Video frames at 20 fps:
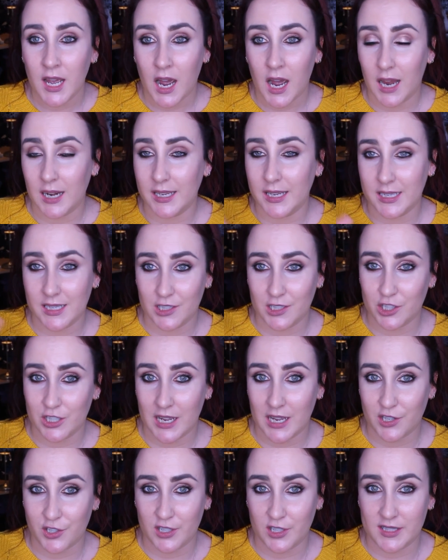I'll link
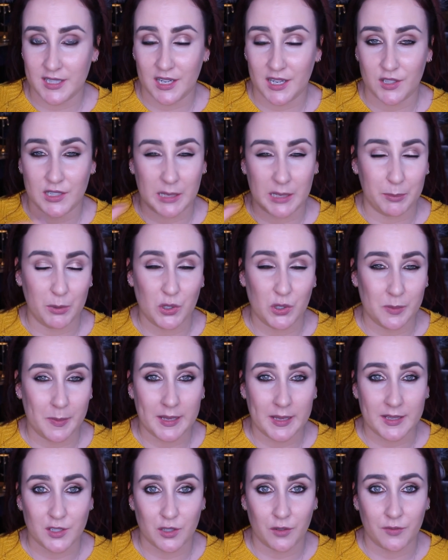international sellers like Beauty Bay
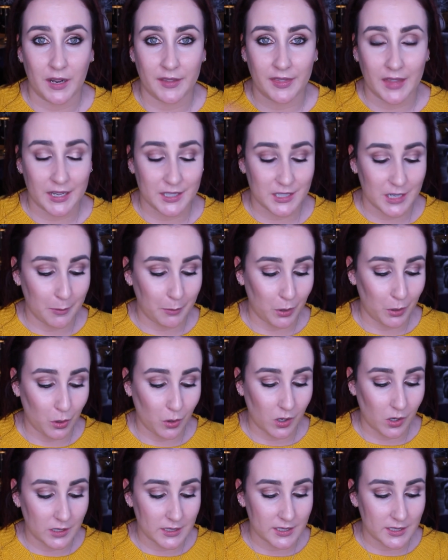and stuff like that down below
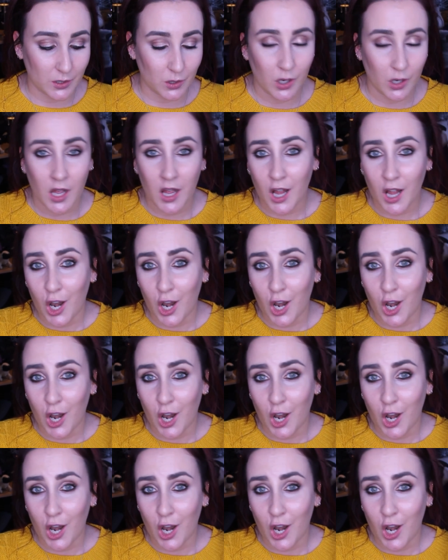also.